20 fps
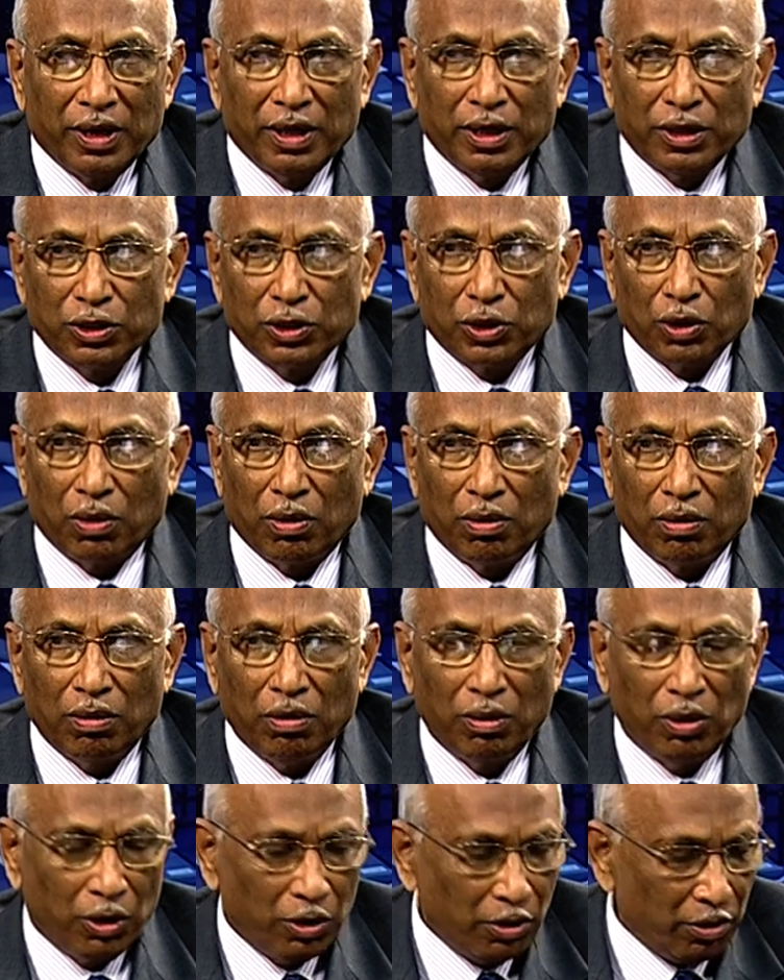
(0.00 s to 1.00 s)
So,
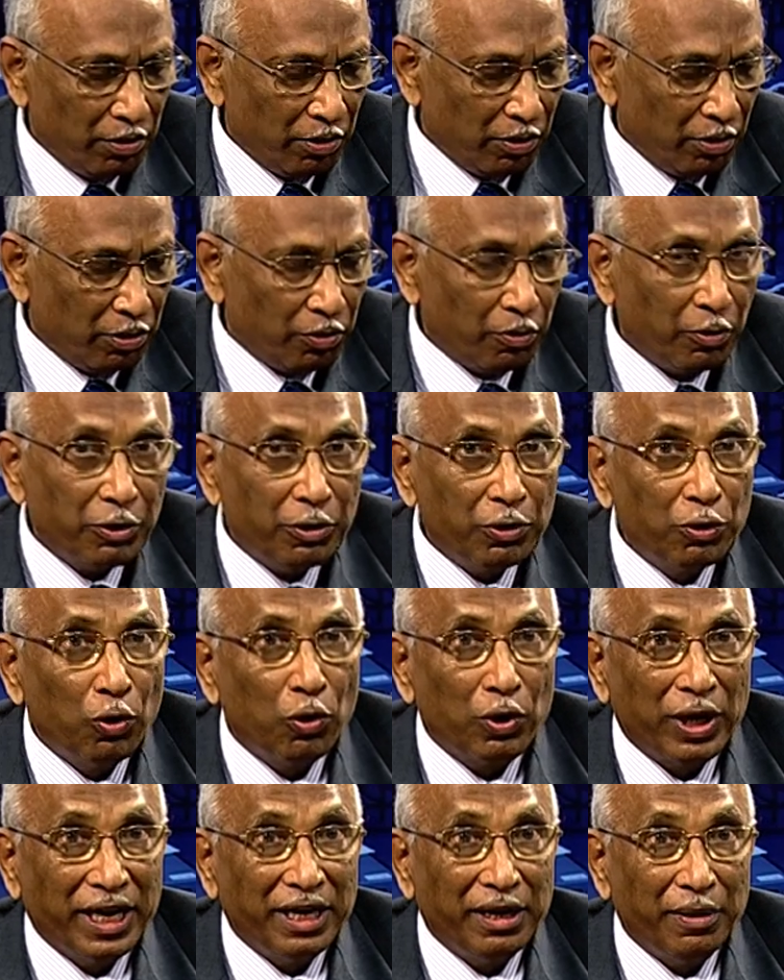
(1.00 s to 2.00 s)
you
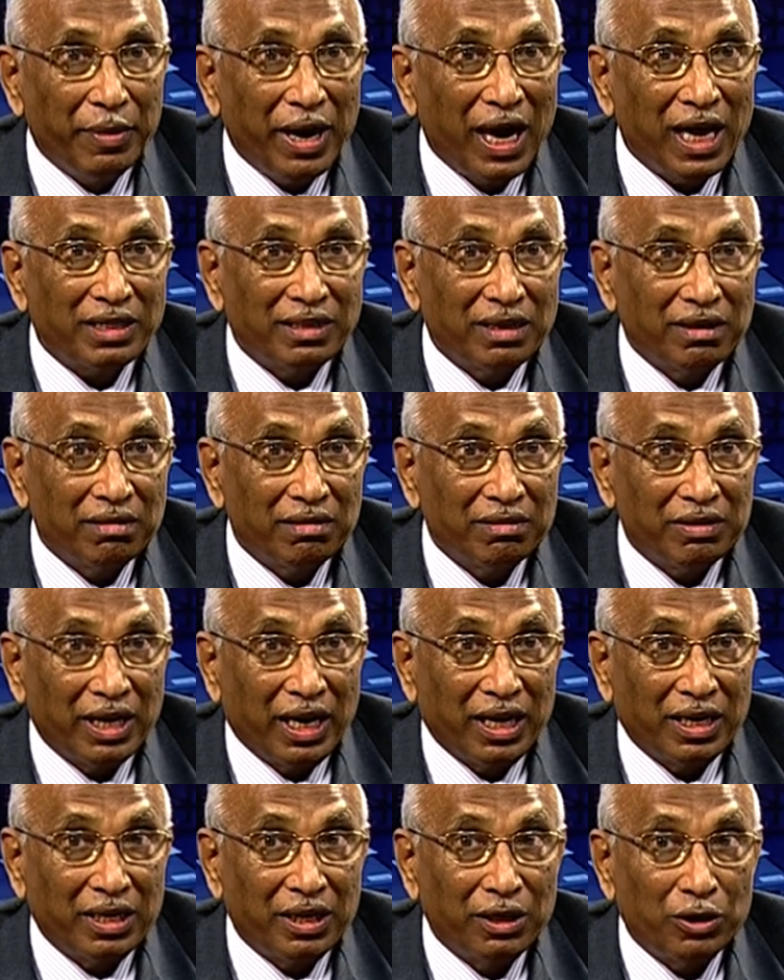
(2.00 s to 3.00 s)
can imagine
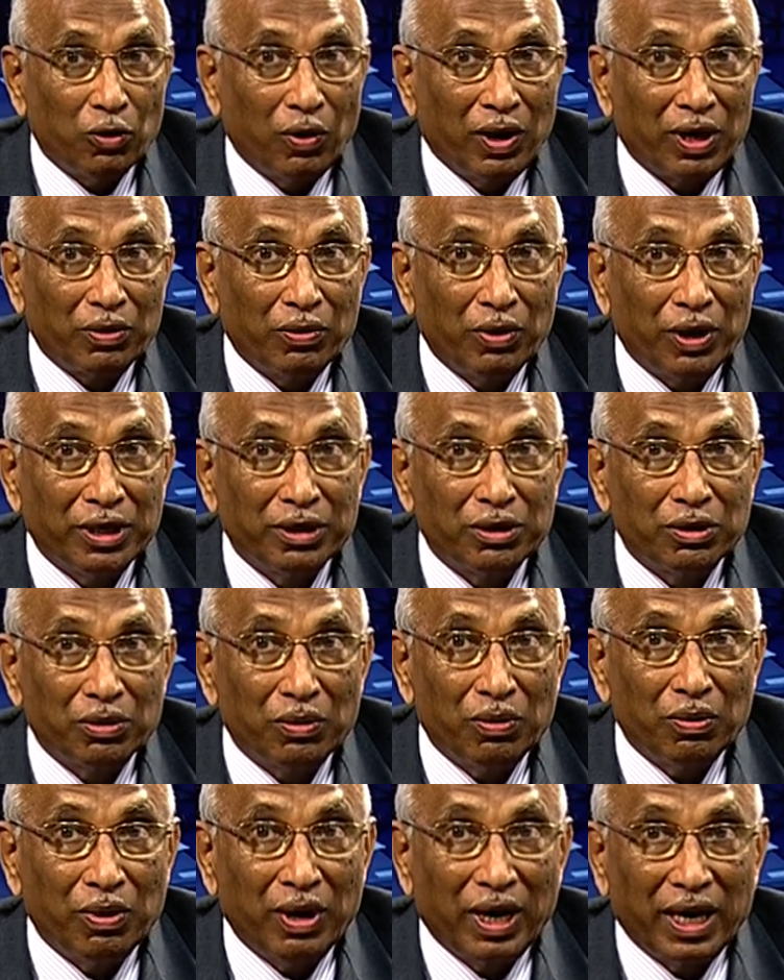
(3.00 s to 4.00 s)
that you are going
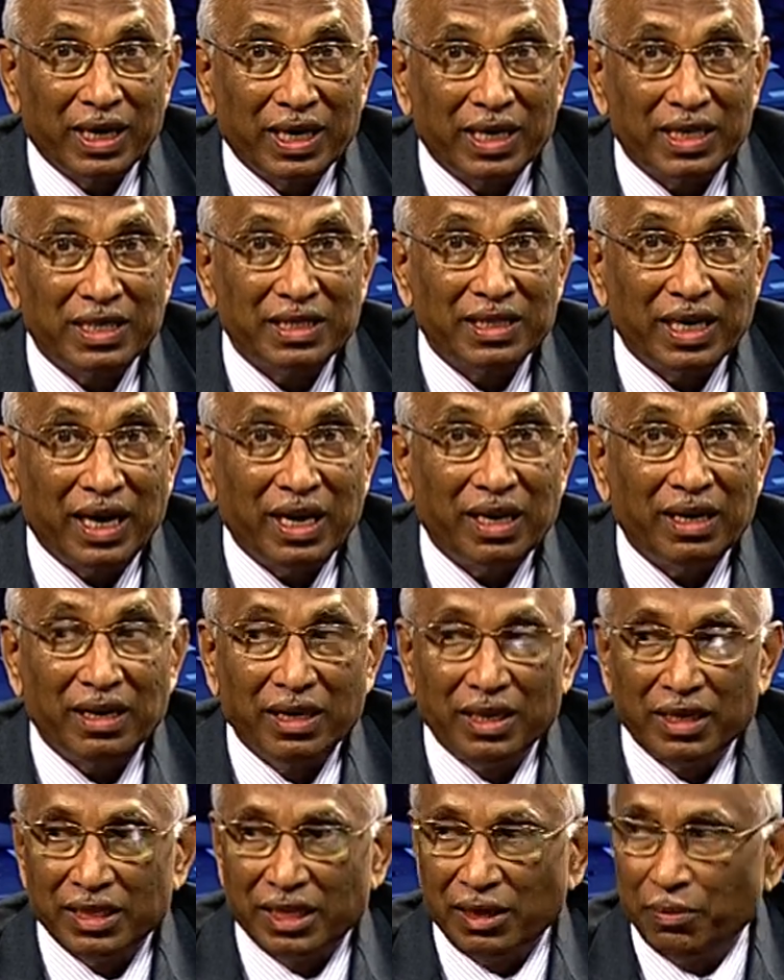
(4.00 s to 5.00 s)
to understand
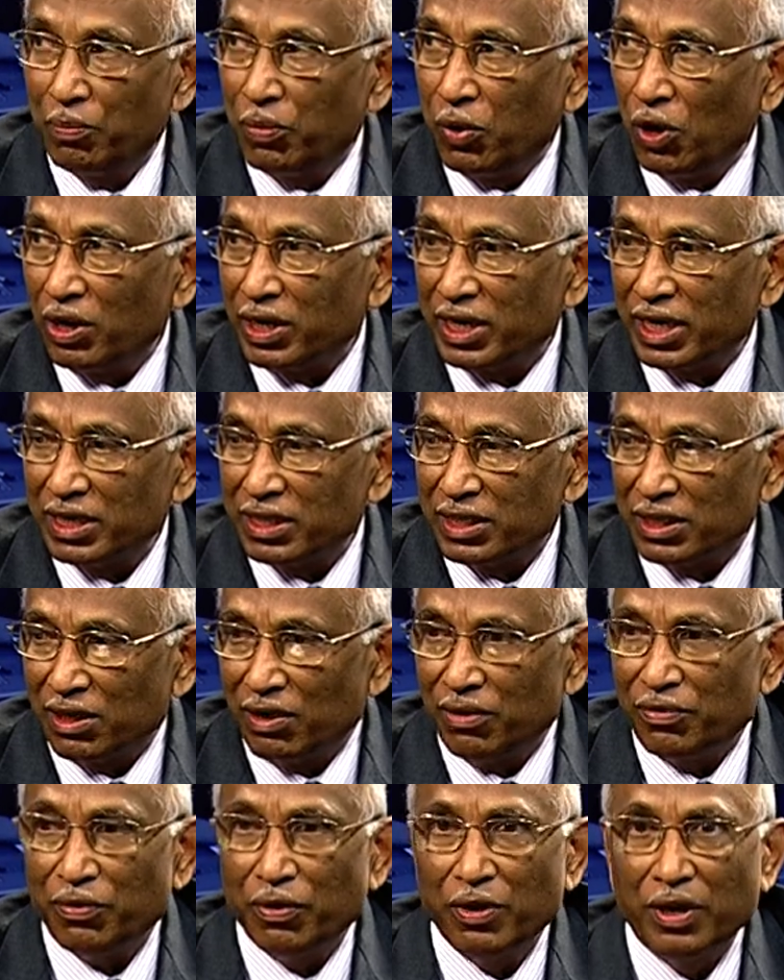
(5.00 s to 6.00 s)
the importance
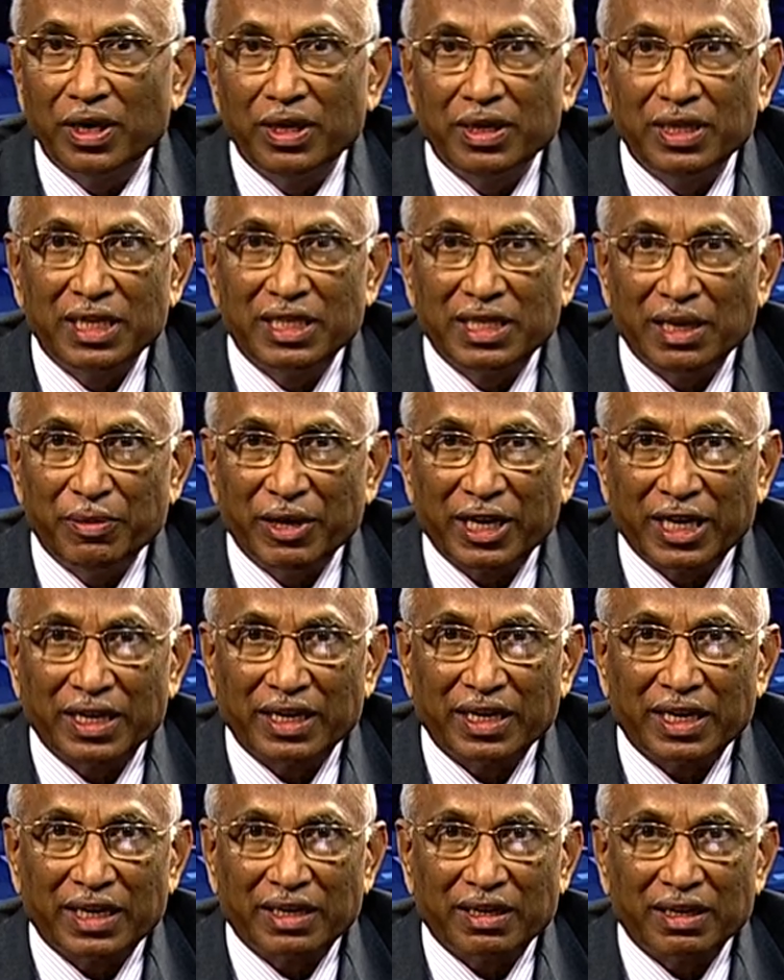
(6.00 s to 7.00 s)
of the
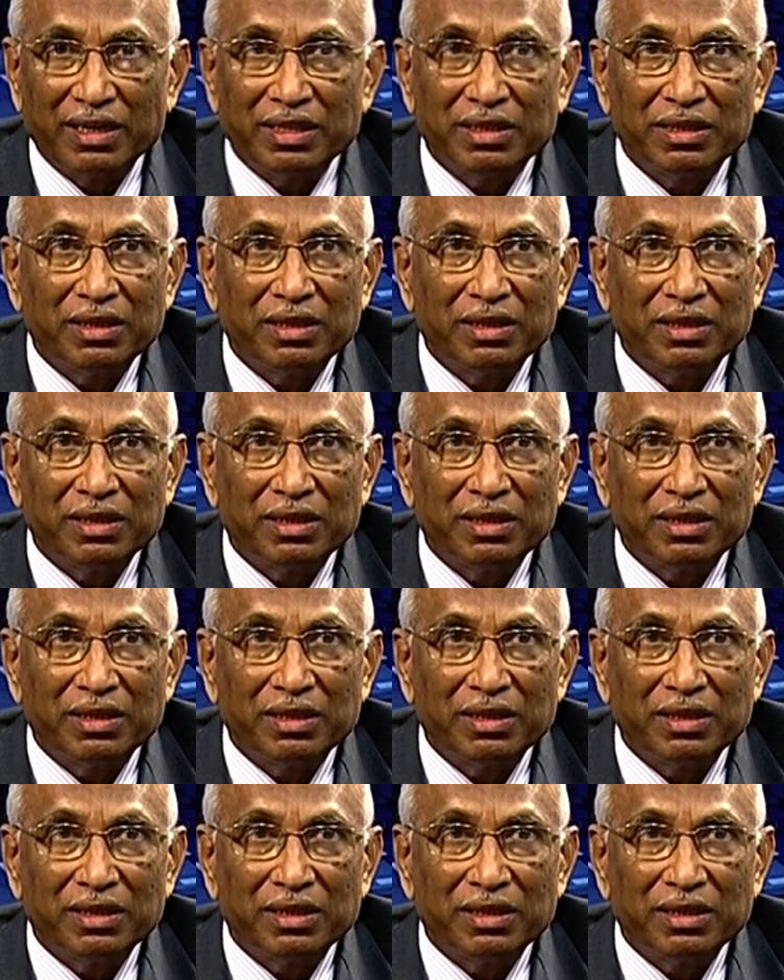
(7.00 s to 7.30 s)
semiconductors.